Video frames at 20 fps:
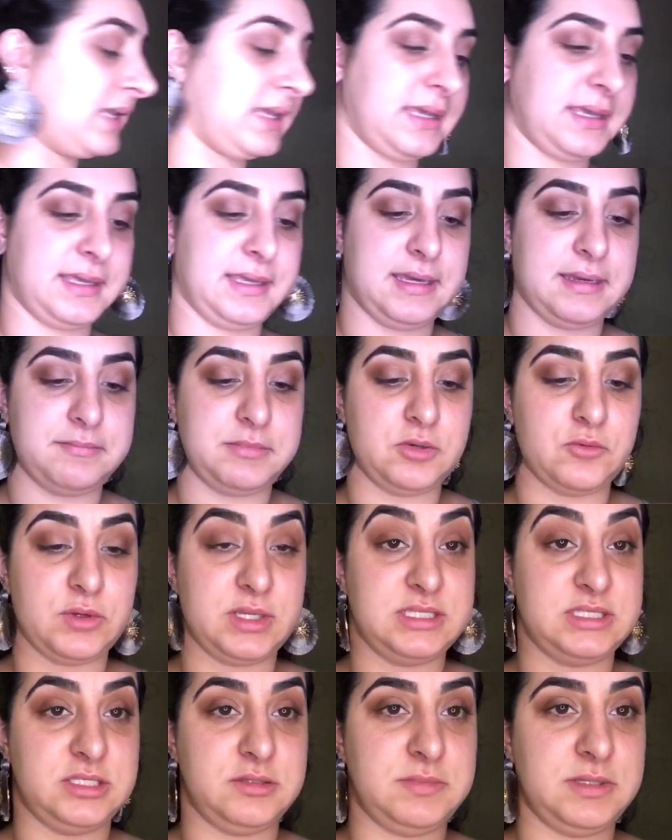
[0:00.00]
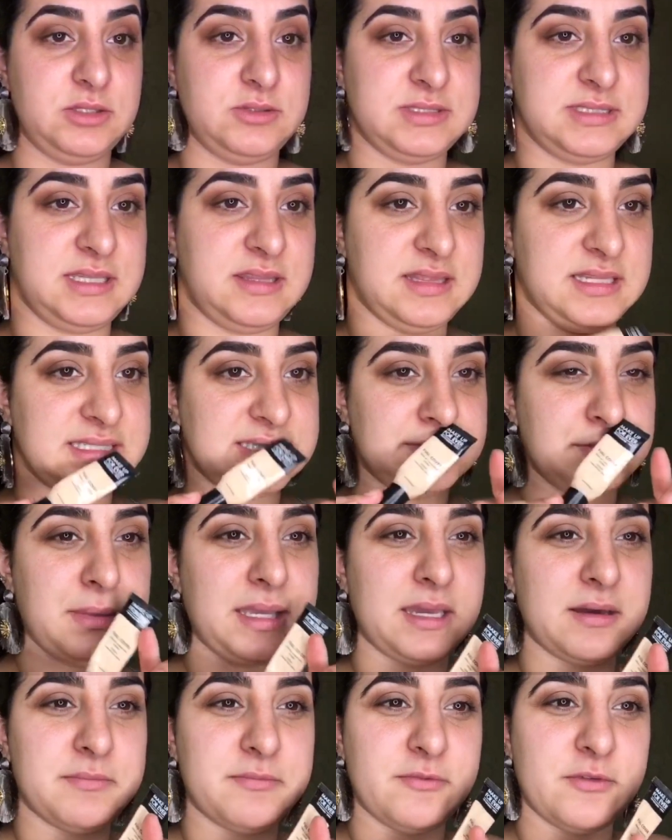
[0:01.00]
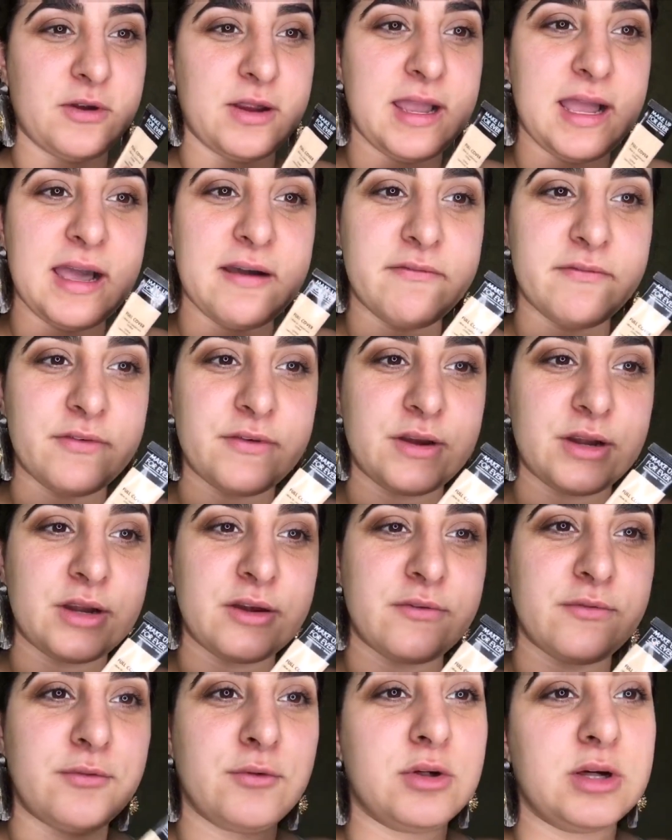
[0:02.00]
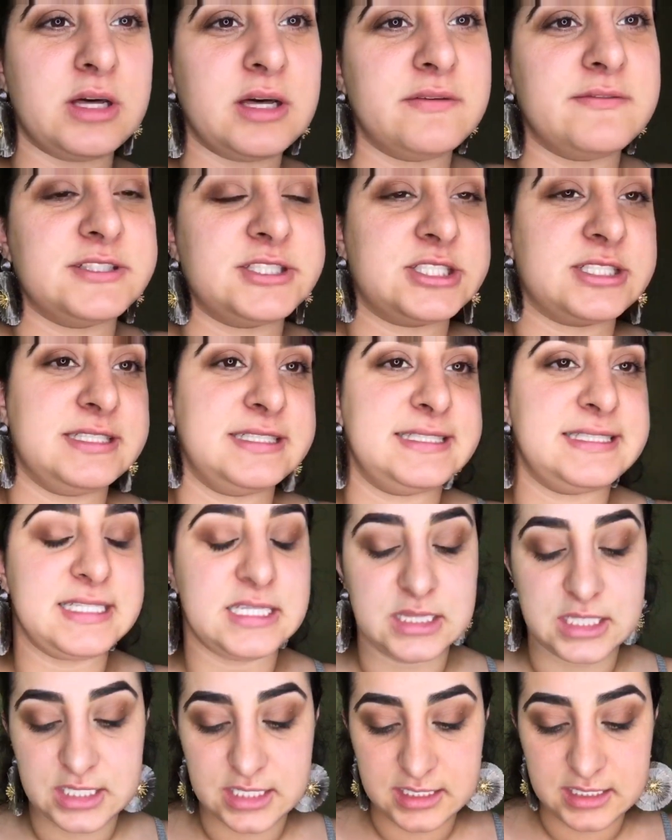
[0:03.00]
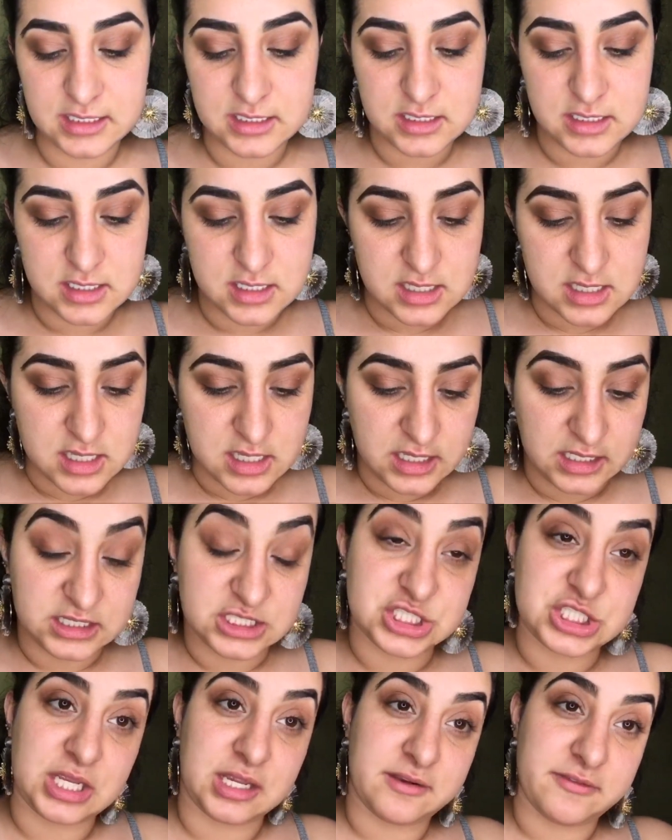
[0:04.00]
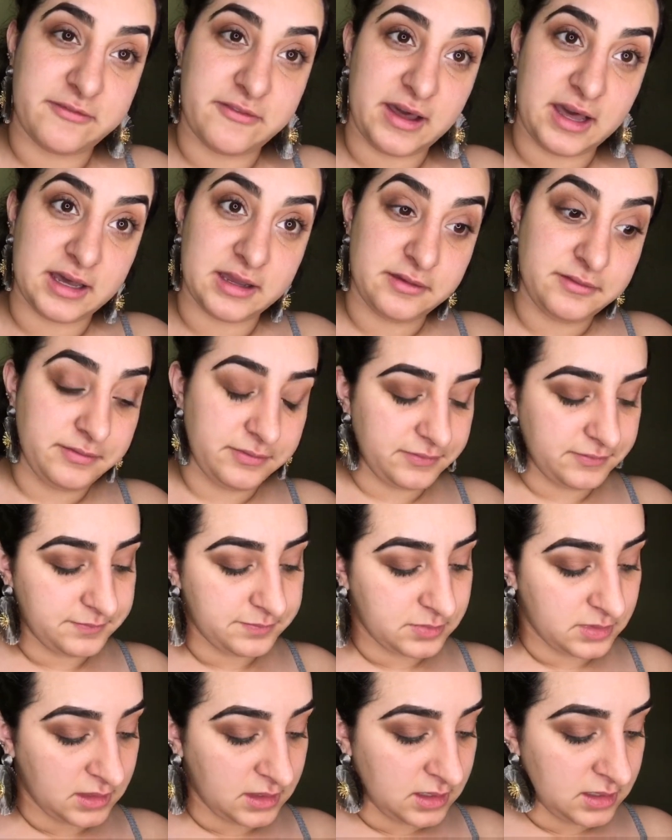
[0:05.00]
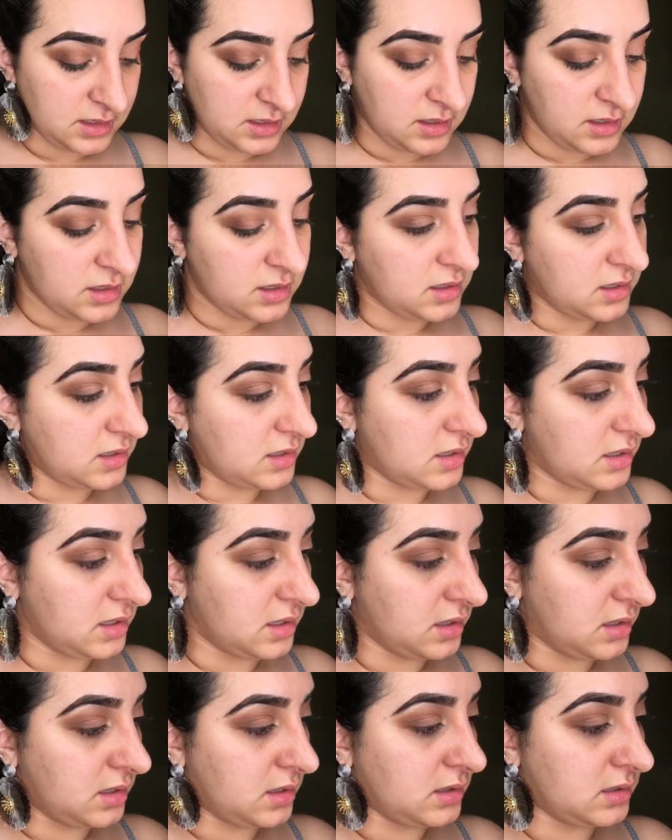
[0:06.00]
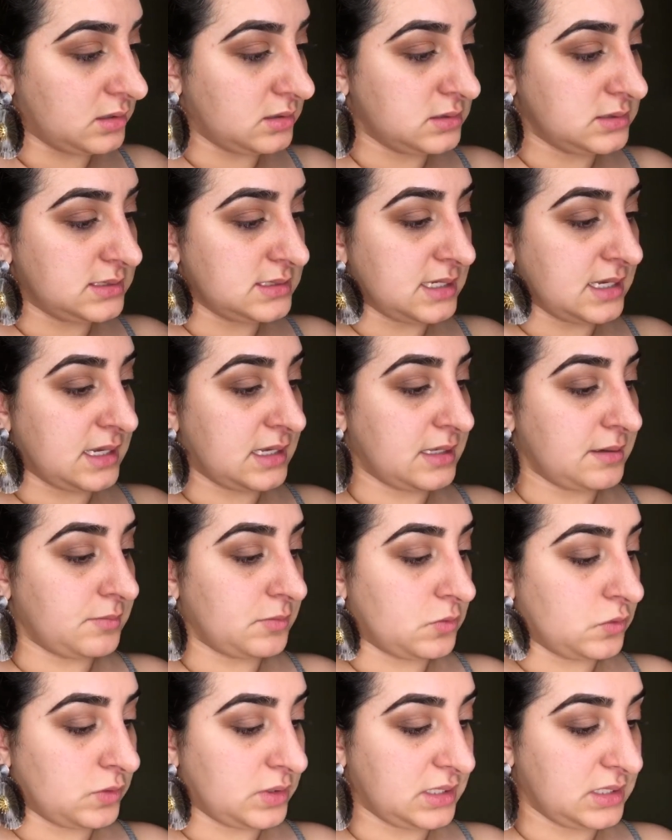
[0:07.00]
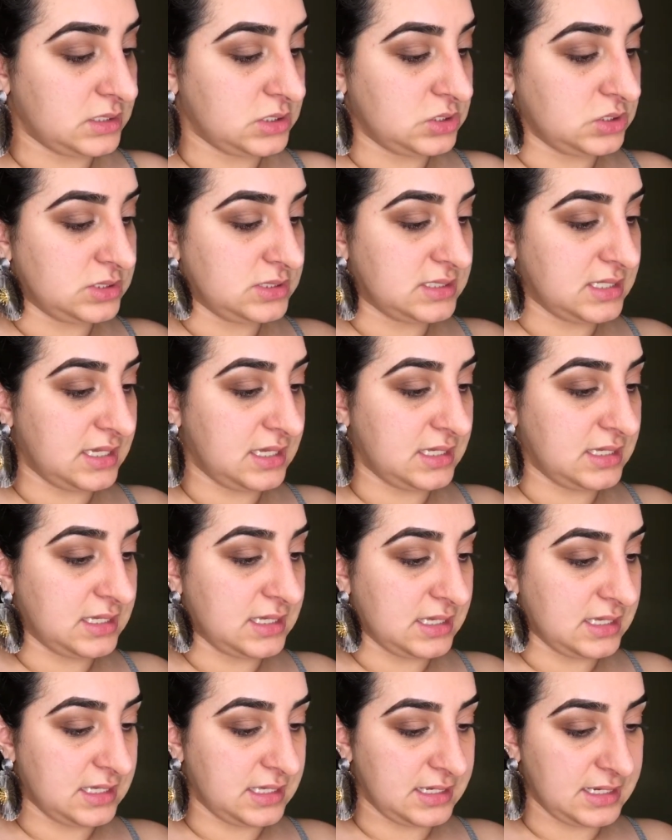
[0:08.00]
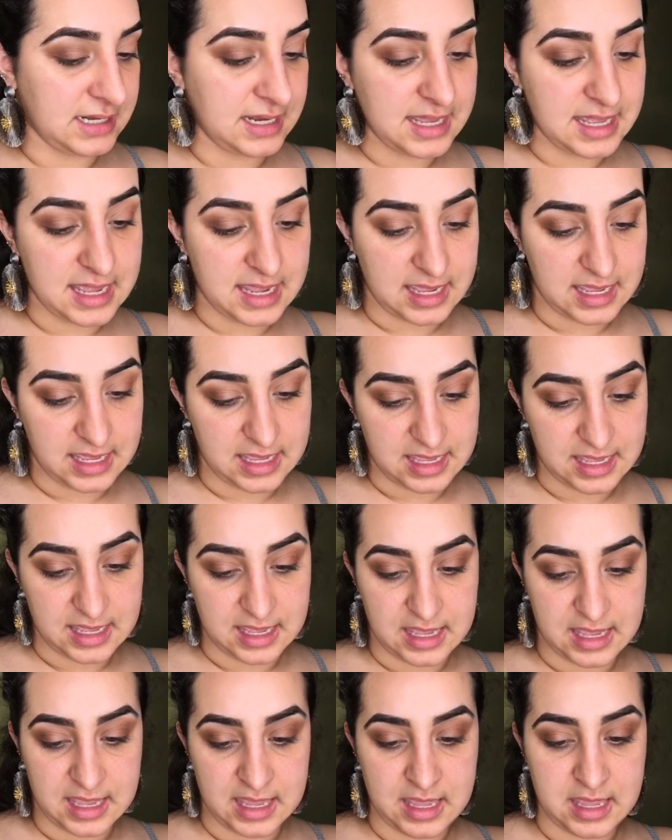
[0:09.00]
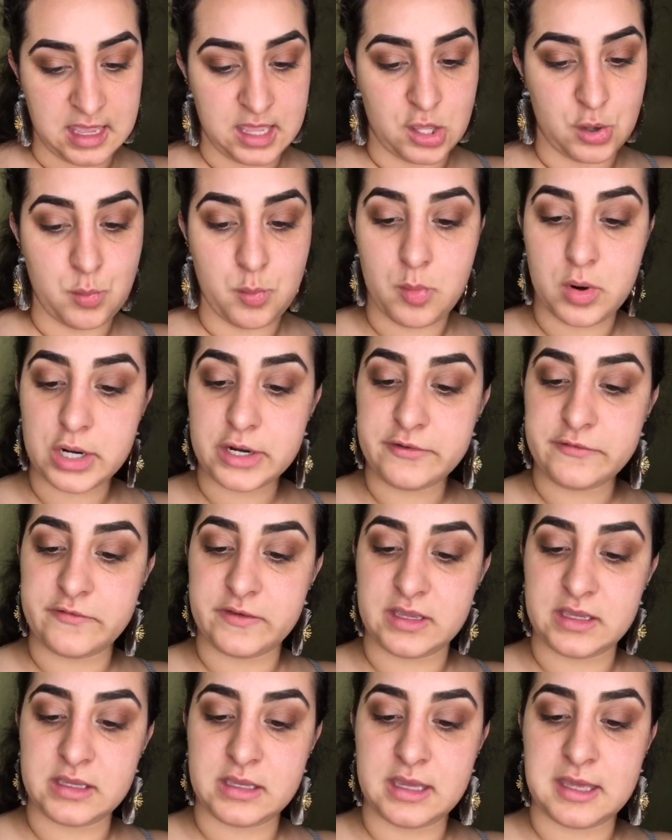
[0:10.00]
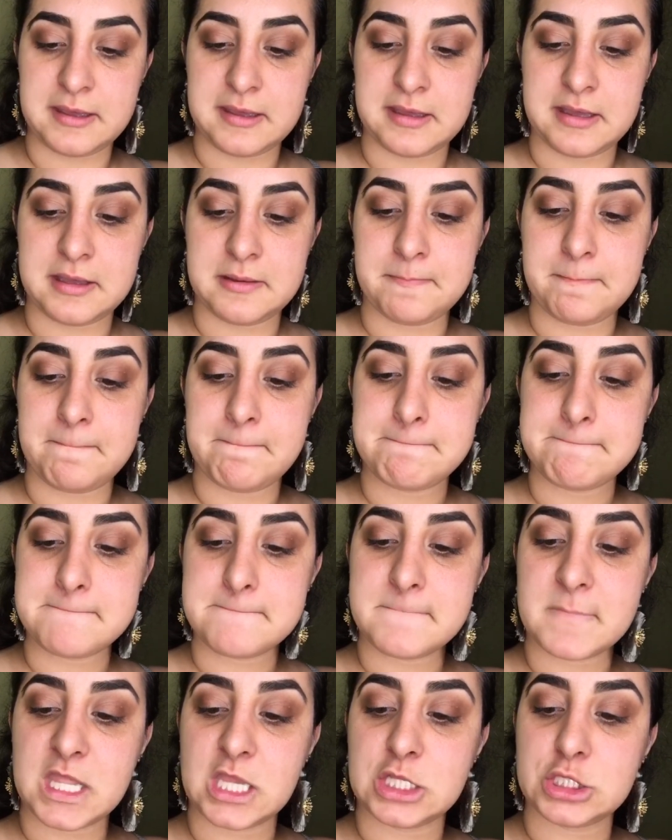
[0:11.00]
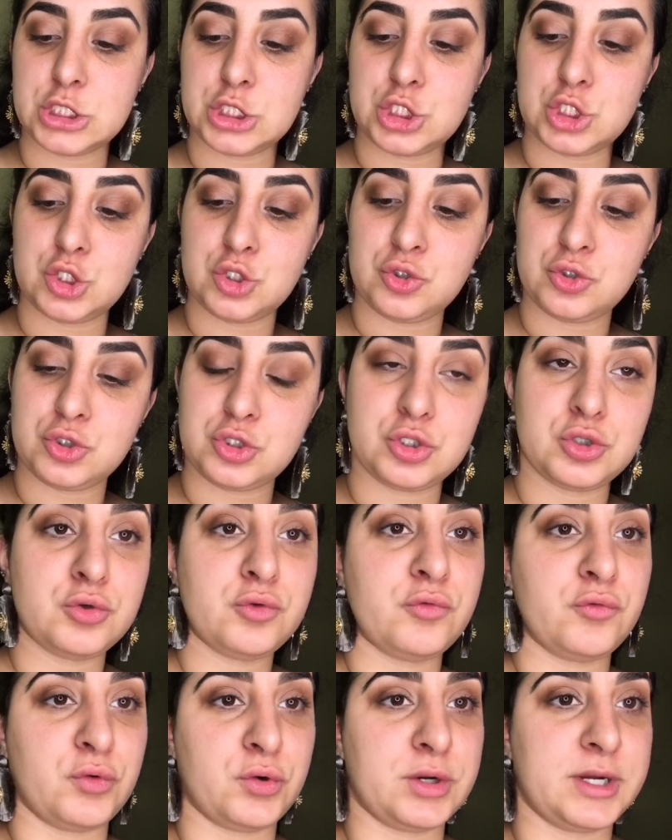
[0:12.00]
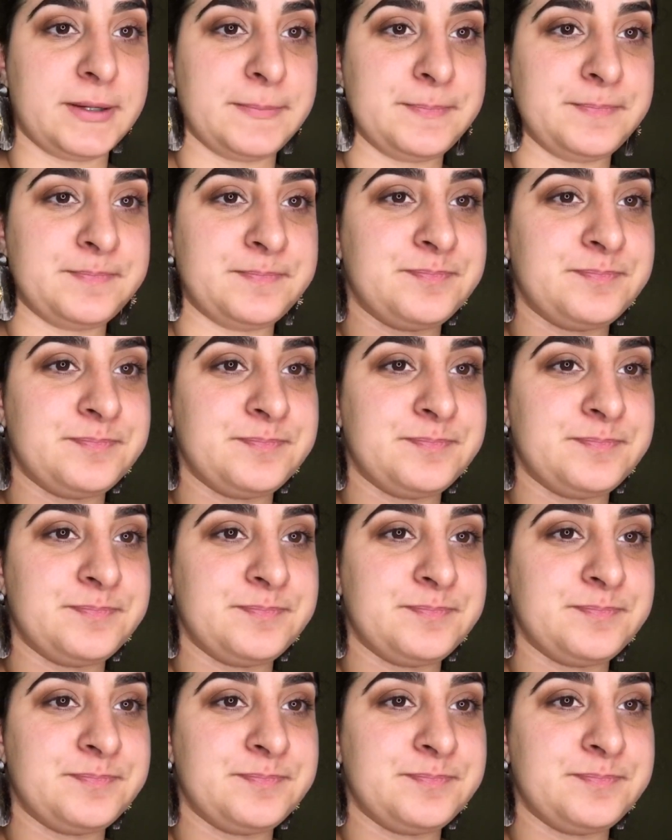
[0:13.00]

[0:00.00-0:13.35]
Okay, I'm going to be using this Makeup Forever Full Coverage Concealer in the shade 5. And I am going to take in a Morphe M224.